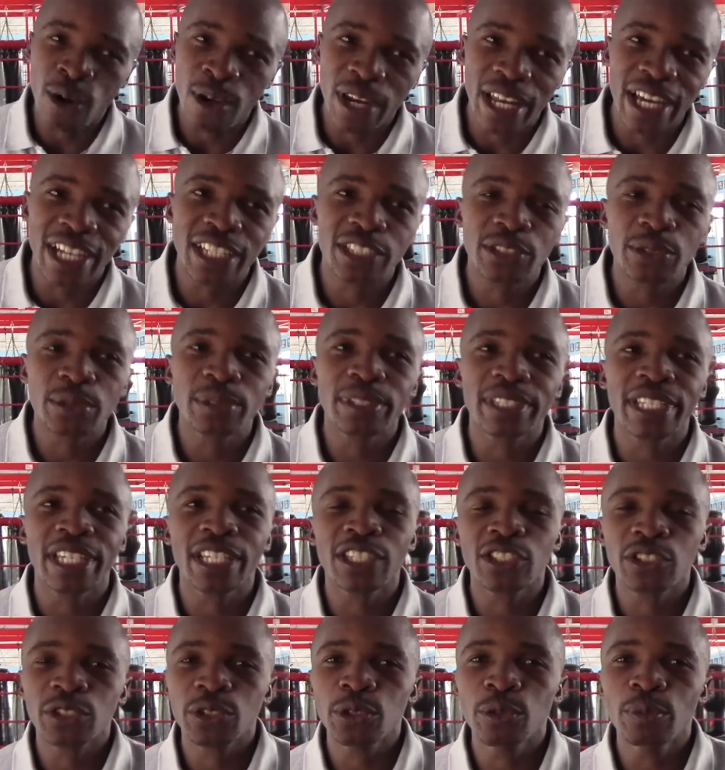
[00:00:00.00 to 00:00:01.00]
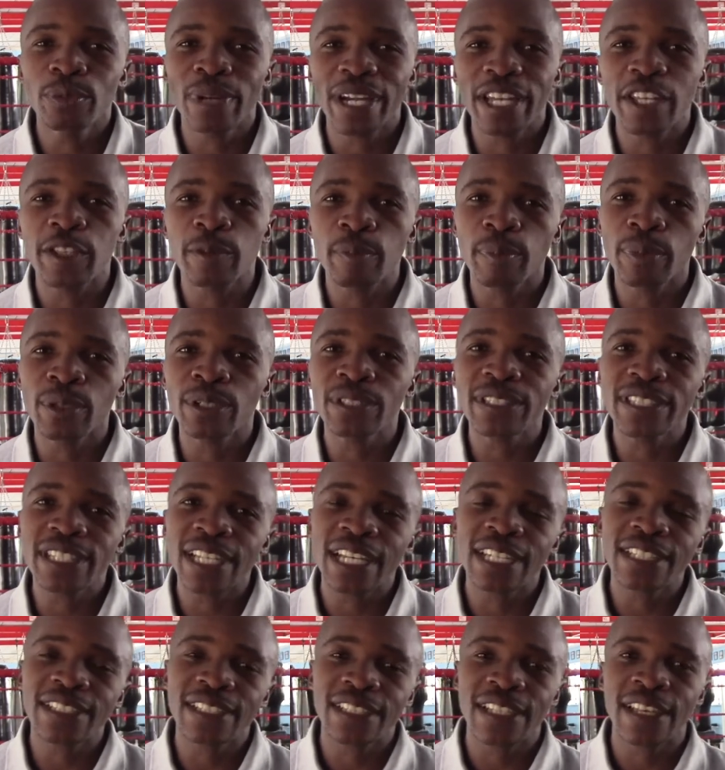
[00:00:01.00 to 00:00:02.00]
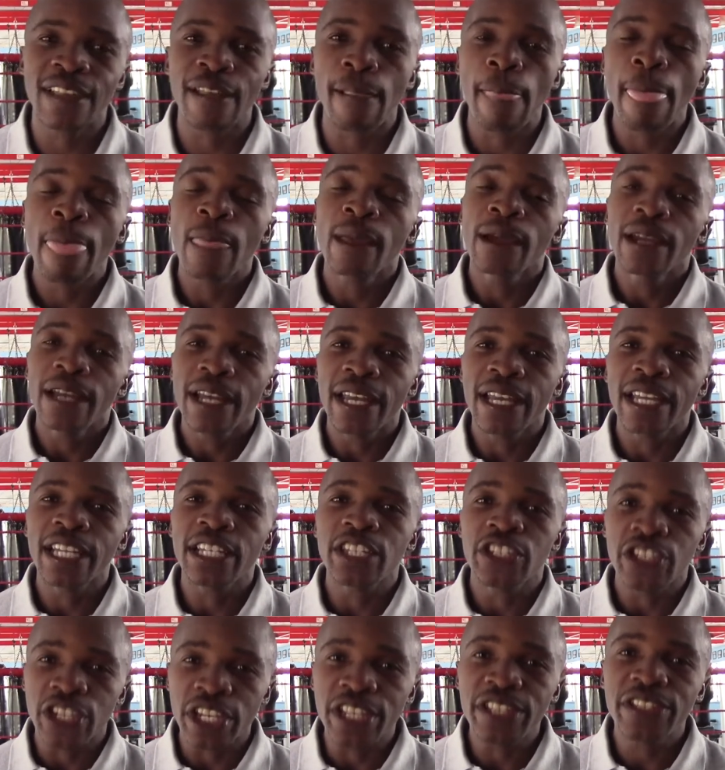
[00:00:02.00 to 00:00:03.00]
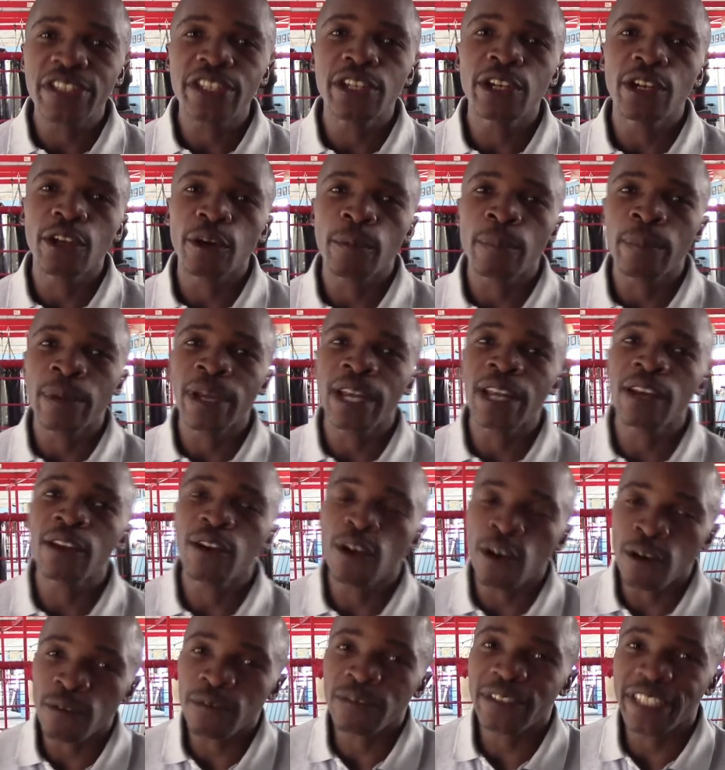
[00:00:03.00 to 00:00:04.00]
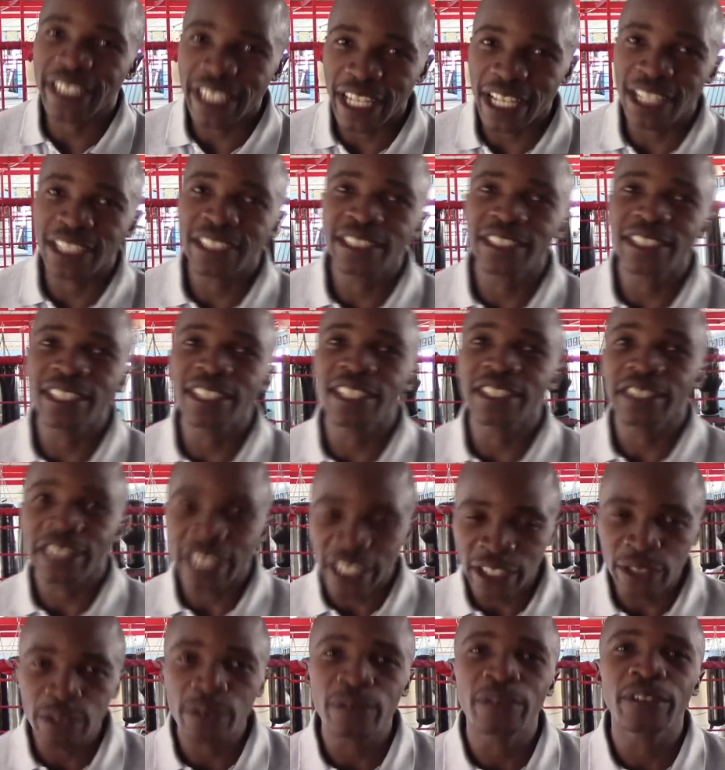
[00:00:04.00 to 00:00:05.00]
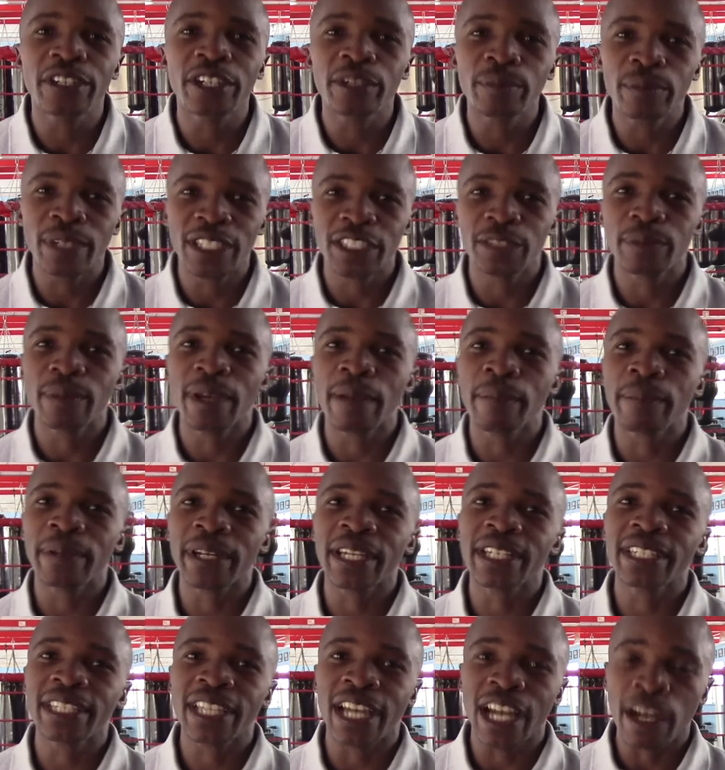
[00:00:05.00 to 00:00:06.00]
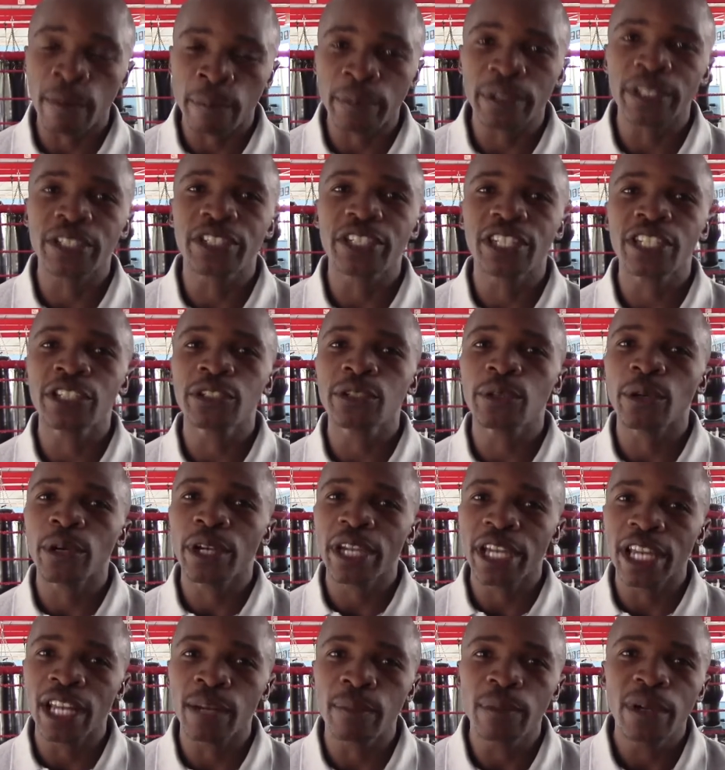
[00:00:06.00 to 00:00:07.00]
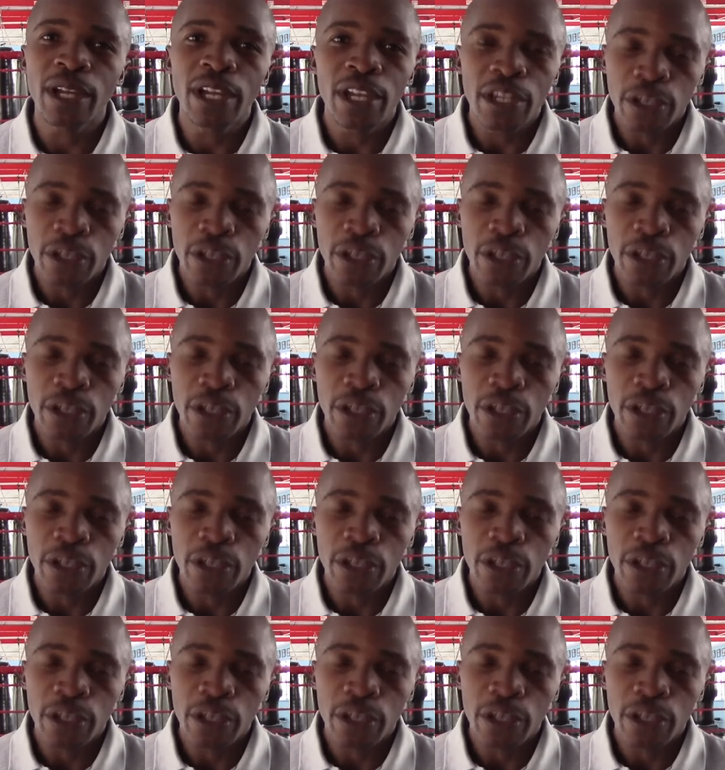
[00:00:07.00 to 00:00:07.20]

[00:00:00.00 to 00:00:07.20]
would like to thanks to my sponsors, Jason Lobel of Telsteel. Thank you very much, my brother. I appreciate your help.